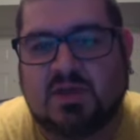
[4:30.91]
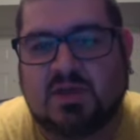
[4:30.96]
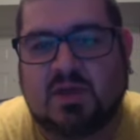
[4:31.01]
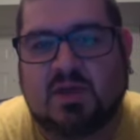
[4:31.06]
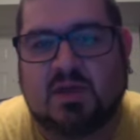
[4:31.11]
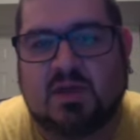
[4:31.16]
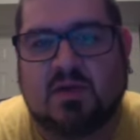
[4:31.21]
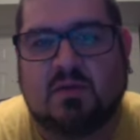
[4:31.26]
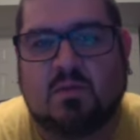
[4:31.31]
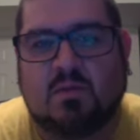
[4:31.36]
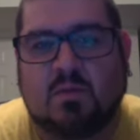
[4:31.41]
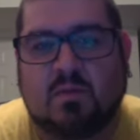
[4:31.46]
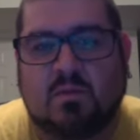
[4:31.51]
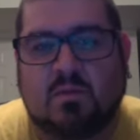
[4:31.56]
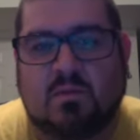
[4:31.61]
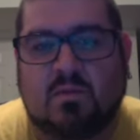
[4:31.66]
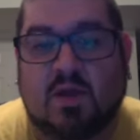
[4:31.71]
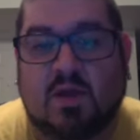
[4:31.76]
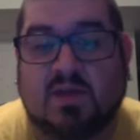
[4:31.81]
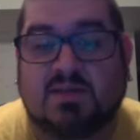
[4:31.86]

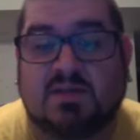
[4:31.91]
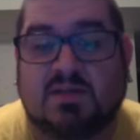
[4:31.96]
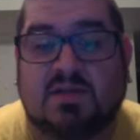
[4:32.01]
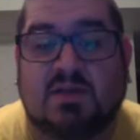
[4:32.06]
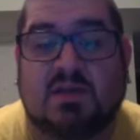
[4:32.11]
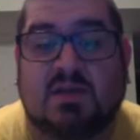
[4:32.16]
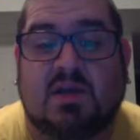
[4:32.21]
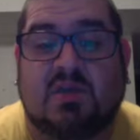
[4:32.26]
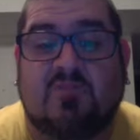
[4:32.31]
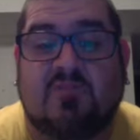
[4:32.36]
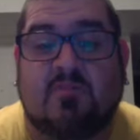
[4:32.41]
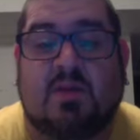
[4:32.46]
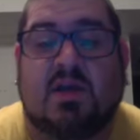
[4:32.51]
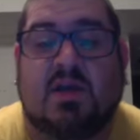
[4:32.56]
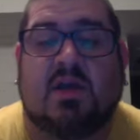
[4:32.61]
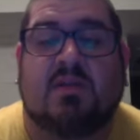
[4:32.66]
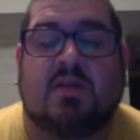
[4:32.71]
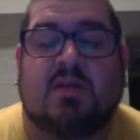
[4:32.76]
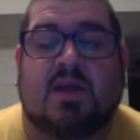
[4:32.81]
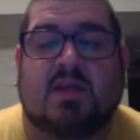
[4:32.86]
and I'll see
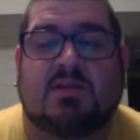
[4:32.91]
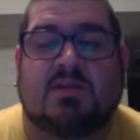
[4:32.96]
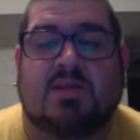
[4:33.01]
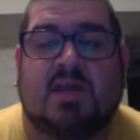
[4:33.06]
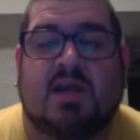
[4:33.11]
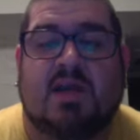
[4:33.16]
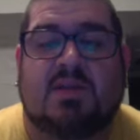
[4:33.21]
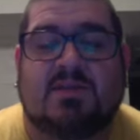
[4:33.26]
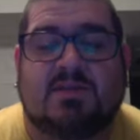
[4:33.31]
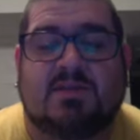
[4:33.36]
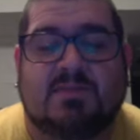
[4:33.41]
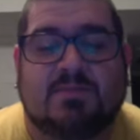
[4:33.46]
everybody in the next class.